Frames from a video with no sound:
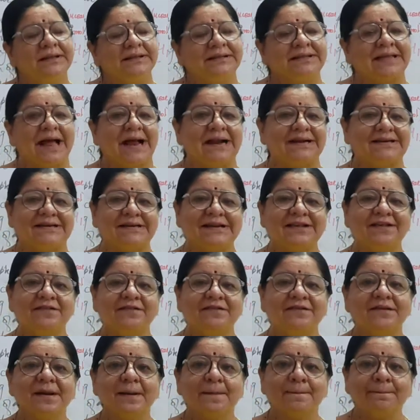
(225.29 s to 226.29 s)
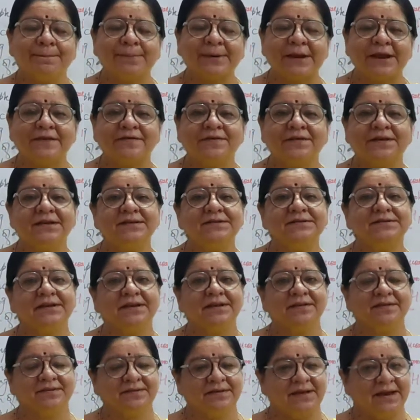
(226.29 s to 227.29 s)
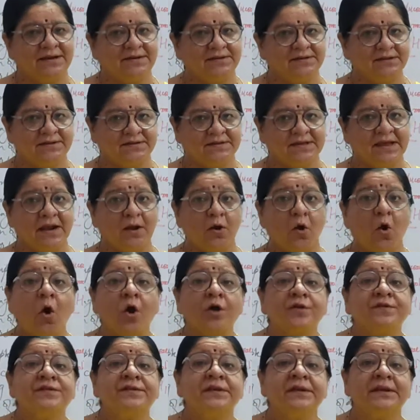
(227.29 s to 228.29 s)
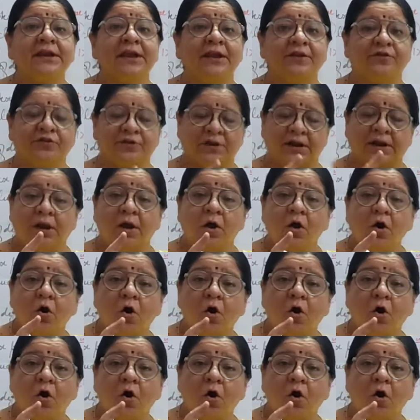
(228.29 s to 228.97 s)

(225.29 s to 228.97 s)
that is present inside the cell. Oxidation.